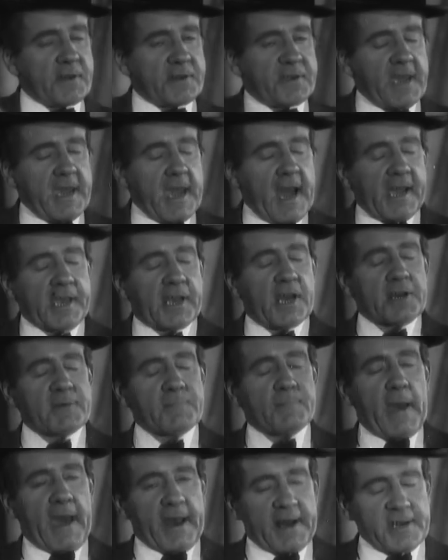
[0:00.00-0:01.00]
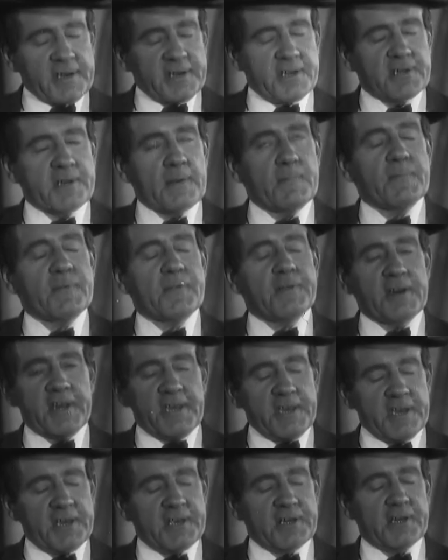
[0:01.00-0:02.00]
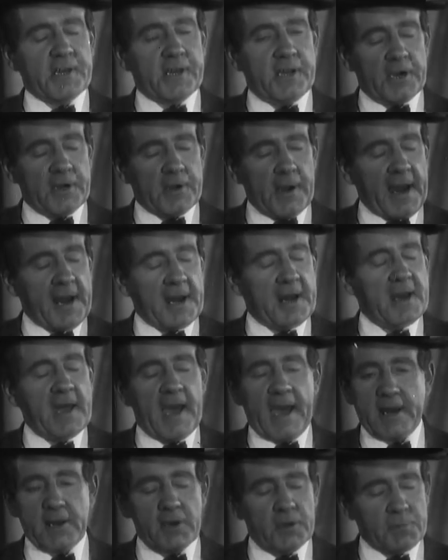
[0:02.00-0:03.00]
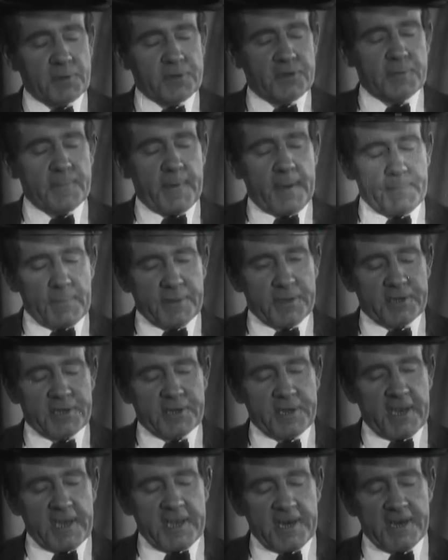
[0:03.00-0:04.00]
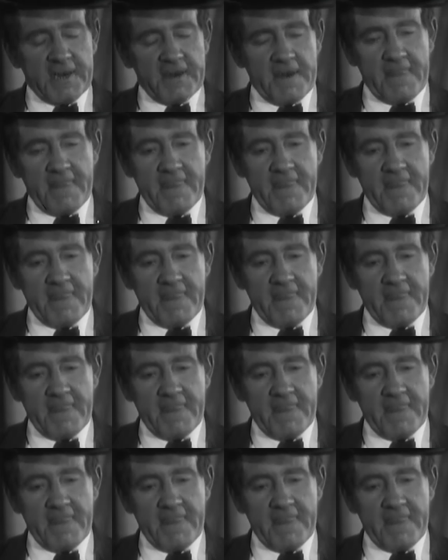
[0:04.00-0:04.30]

The day I got married, some 3 years ago, I'll always remember the scene.